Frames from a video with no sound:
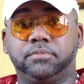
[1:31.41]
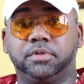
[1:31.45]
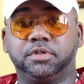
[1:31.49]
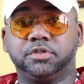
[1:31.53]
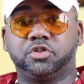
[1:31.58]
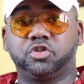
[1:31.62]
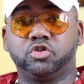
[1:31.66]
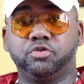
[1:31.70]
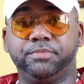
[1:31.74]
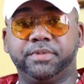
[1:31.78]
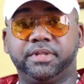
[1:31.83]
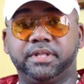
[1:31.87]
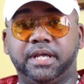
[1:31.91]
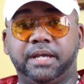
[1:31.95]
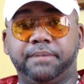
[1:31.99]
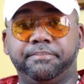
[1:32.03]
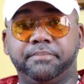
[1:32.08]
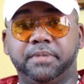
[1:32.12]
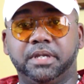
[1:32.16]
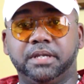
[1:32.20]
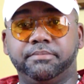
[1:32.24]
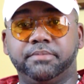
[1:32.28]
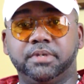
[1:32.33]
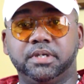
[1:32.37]
assuming that
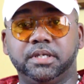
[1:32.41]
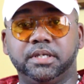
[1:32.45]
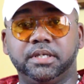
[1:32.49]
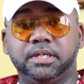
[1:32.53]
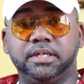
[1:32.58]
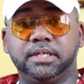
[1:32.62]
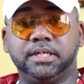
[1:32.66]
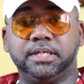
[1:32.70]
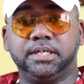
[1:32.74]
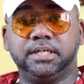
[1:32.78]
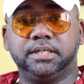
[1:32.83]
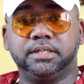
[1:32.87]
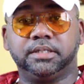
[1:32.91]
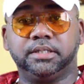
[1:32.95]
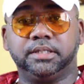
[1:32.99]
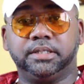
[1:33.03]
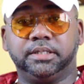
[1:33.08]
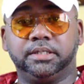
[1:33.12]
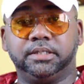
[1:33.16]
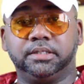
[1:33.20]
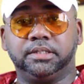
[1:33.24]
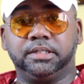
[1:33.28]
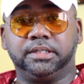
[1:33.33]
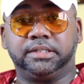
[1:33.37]
may be
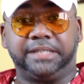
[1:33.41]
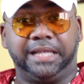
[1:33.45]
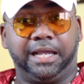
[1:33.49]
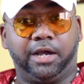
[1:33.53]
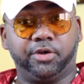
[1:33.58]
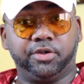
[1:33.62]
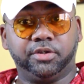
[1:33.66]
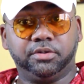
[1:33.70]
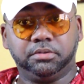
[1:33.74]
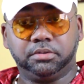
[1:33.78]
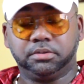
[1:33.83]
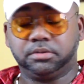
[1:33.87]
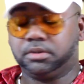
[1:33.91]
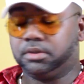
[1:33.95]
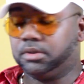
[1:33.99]
Italian.